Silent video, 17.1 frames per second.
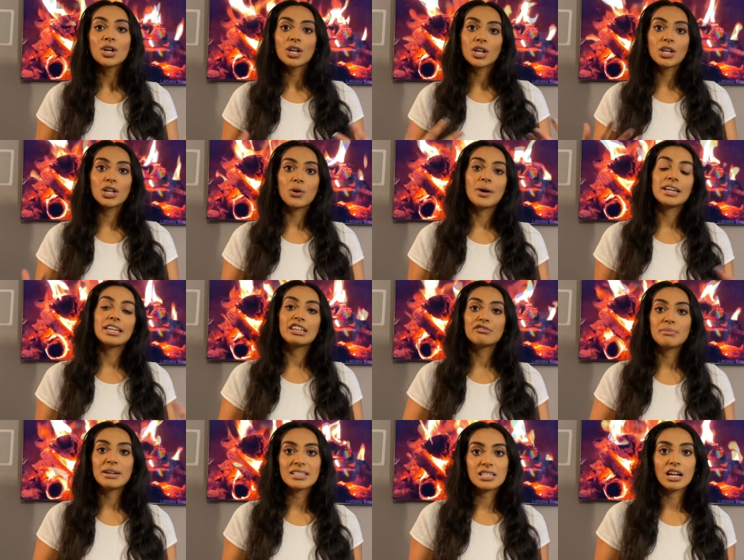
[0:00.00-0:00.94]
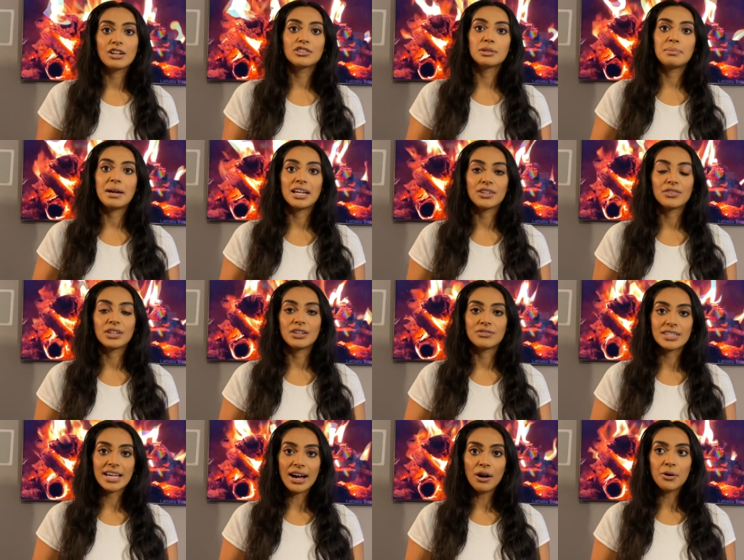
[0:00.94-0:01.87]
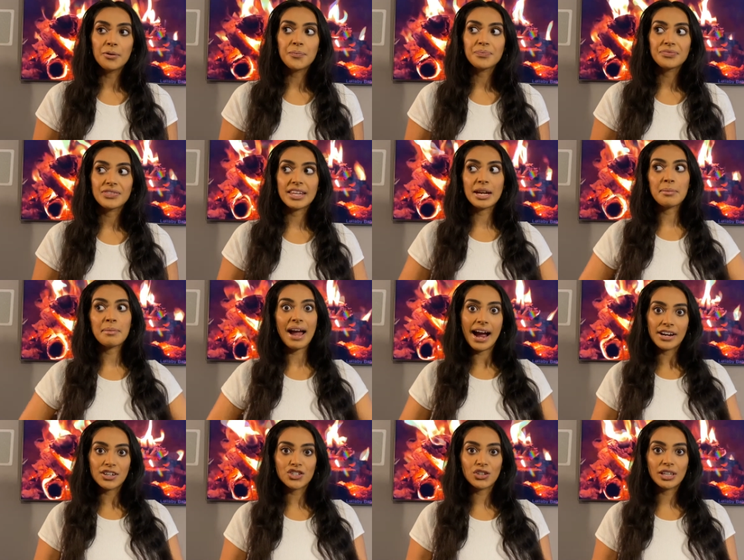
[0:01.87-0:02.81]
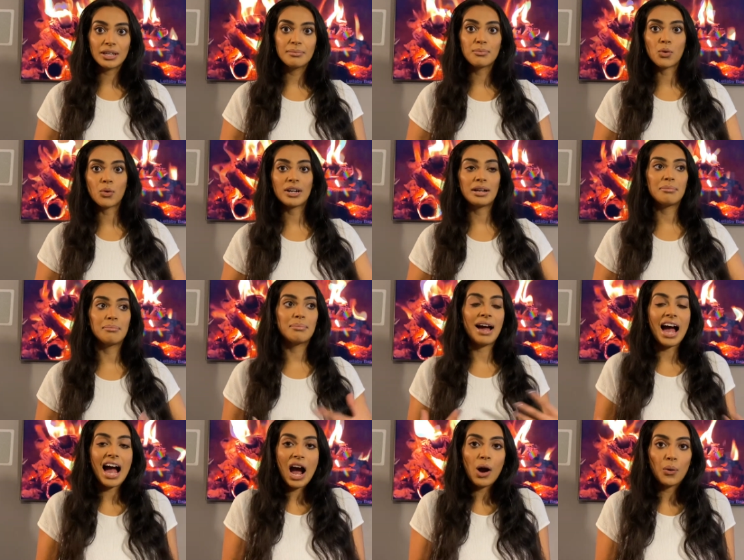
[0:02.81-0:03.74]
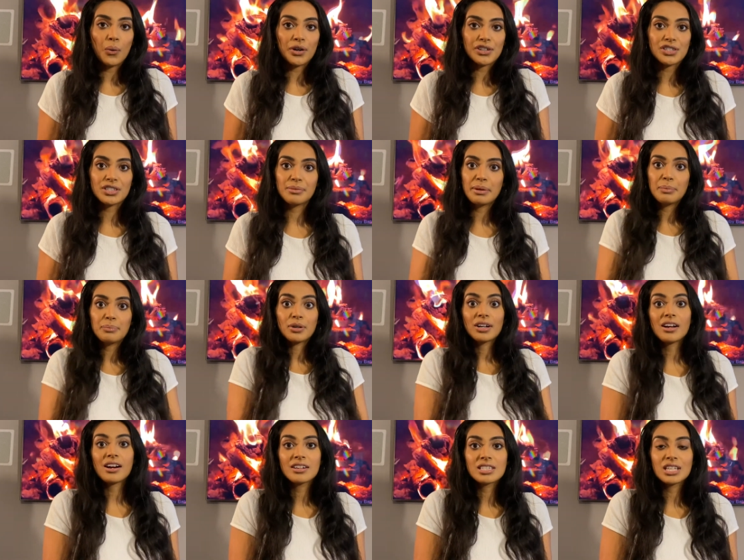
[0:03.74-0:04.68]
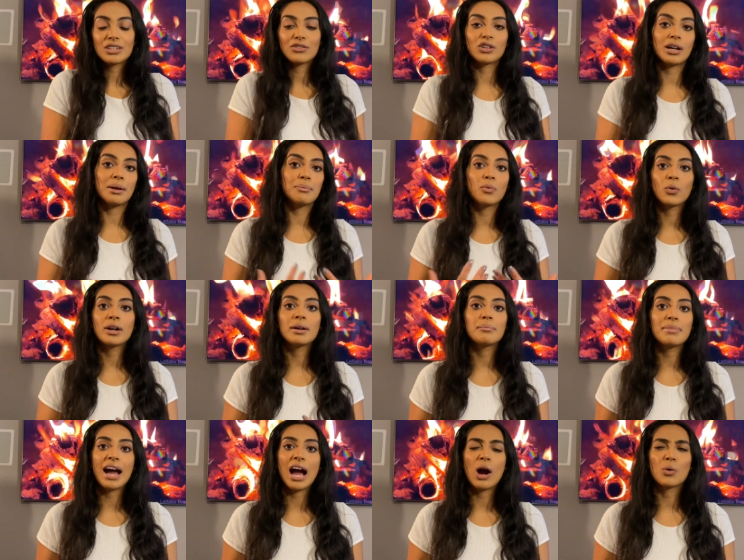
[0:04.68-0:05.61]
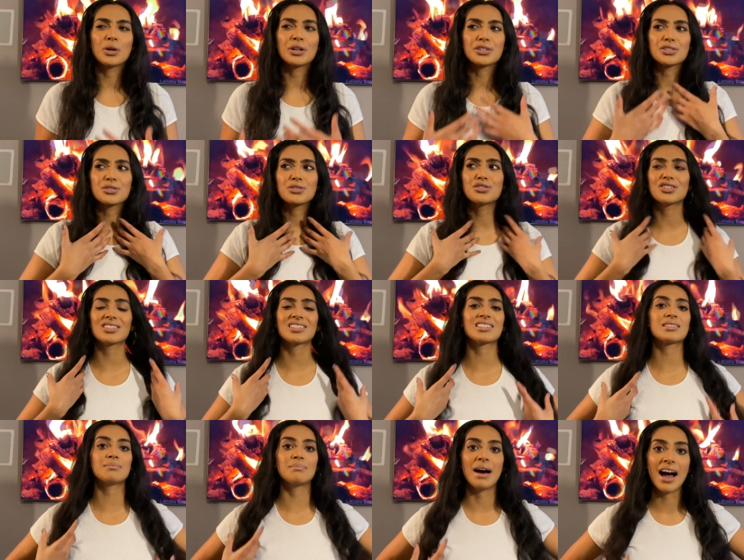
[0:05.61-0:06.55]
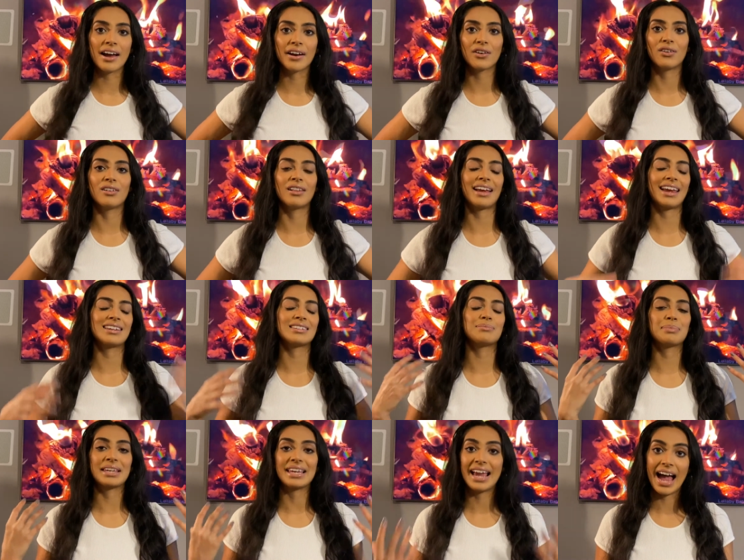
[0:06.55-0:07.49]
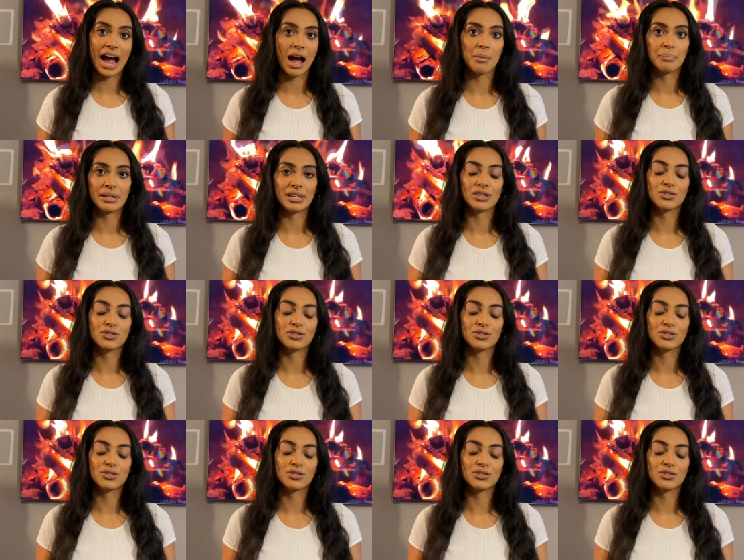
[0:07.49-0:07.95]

I give myself the benefit of doubt, then I'm actually more empowered to be productive, or I'm more empowered to just smile and be happy.